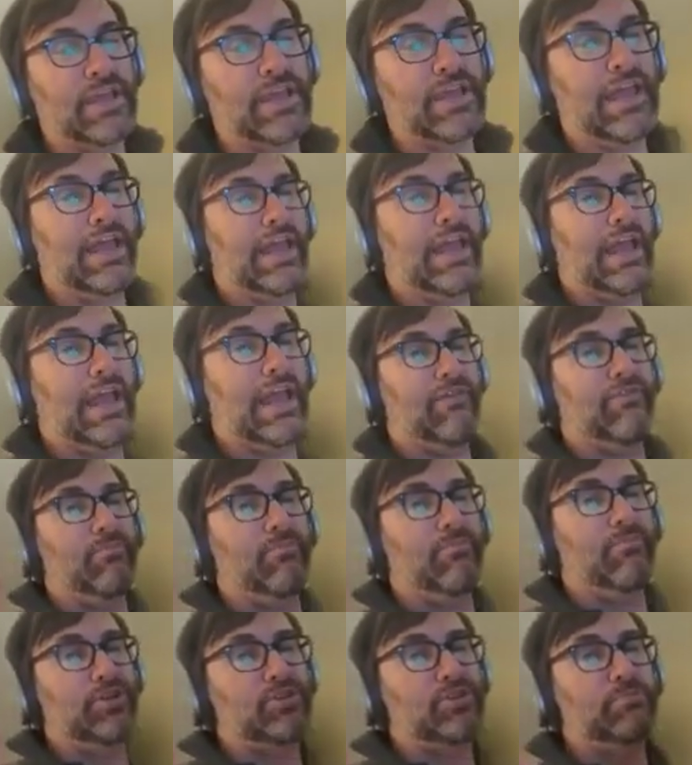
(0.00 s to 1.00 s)
have a
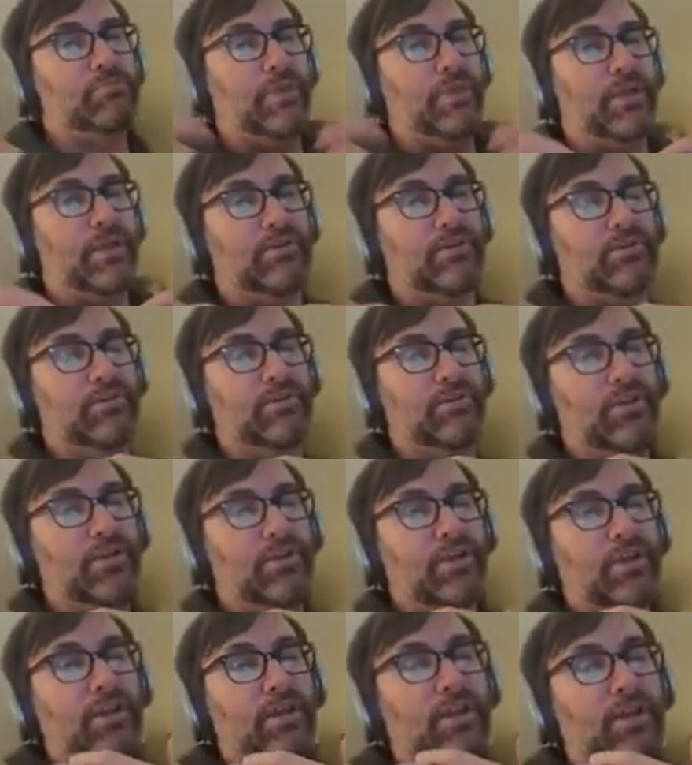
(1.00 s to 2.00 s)
much better
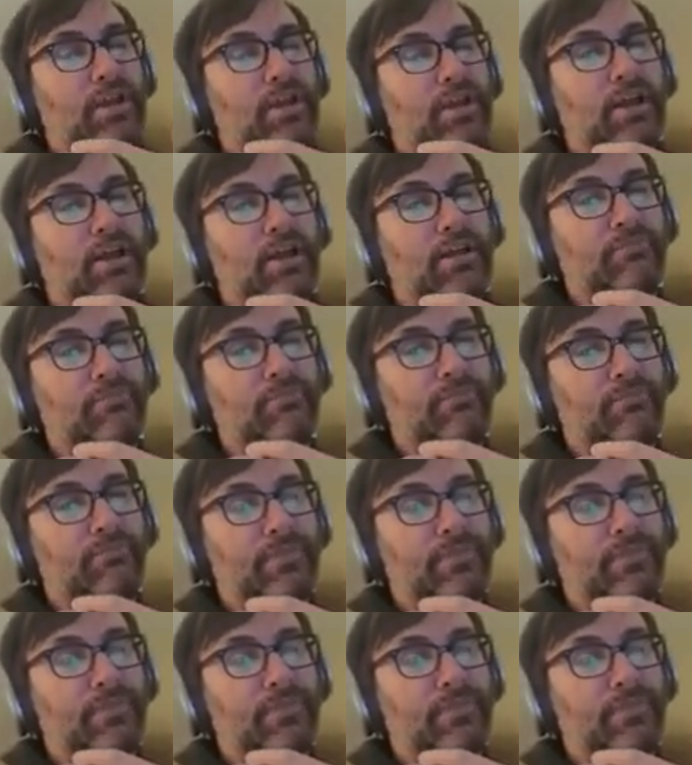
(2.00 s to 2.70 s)
um,